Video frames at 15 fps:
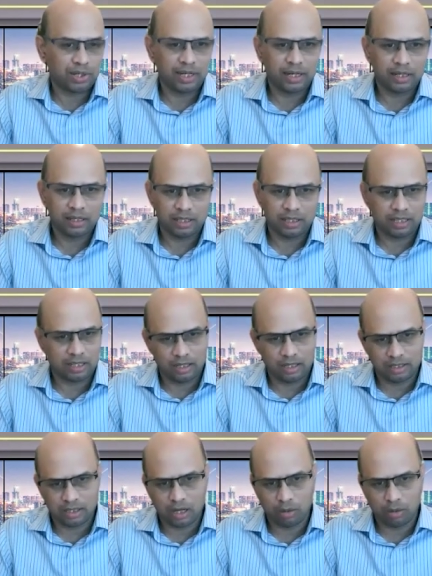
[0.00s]
year. It's,
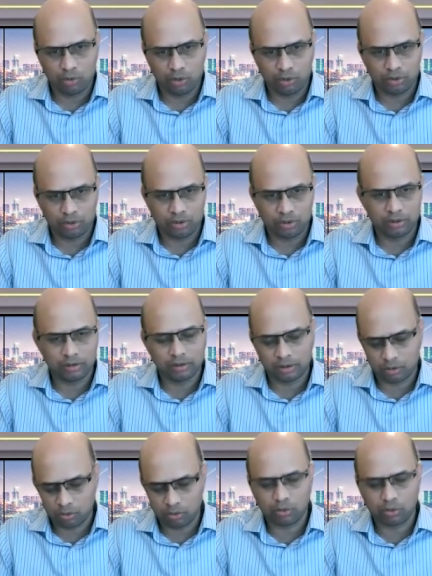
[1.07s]
it's almost, you know,
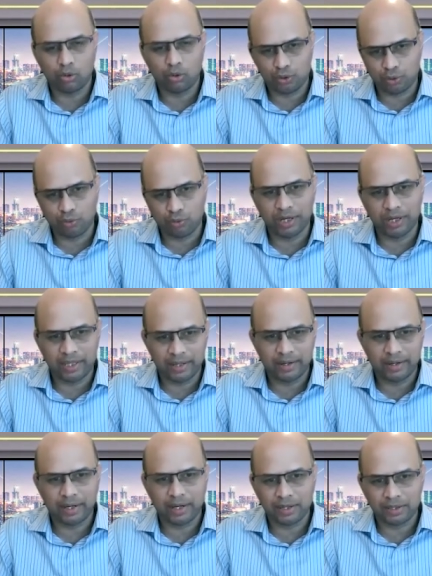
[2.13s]
close to one year, I
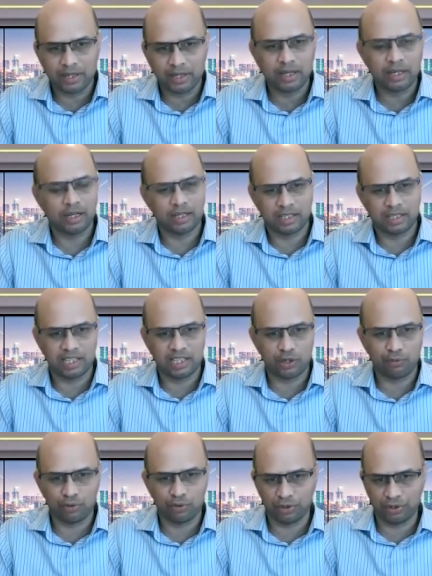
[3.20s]
can say. It's
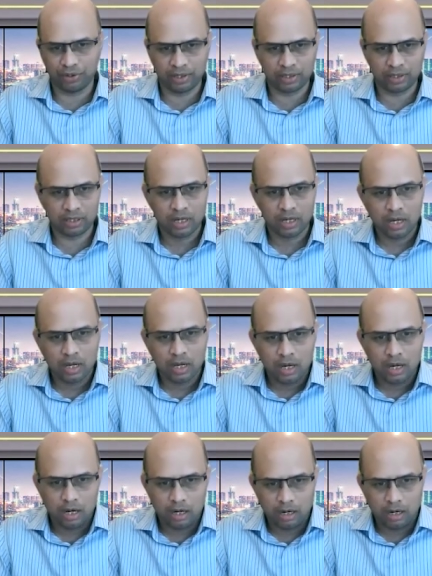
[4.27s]
sixty-four units
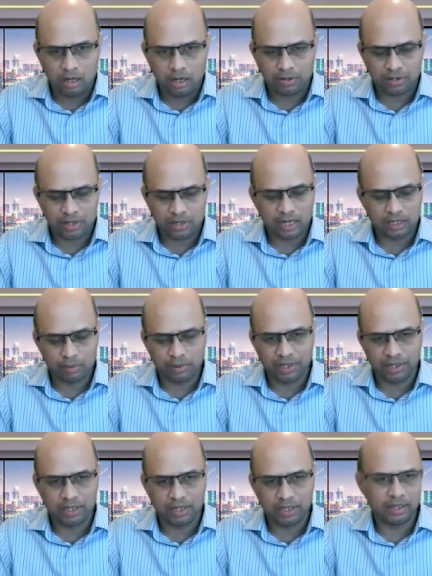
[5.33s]
on uh,
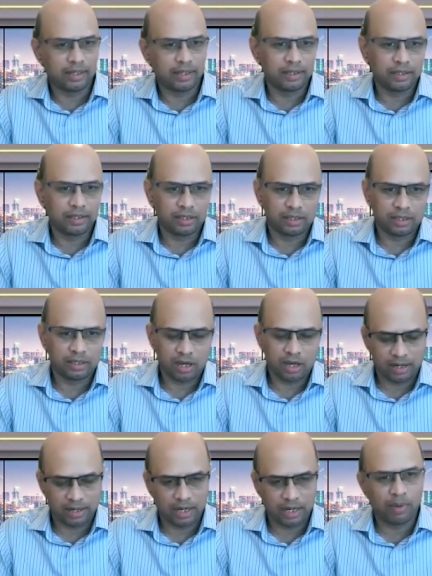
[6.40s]
Salisbury and
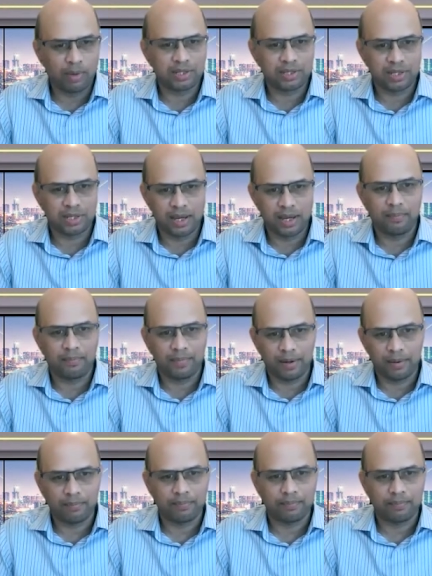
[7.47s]
Charlotte M S A. Yeah.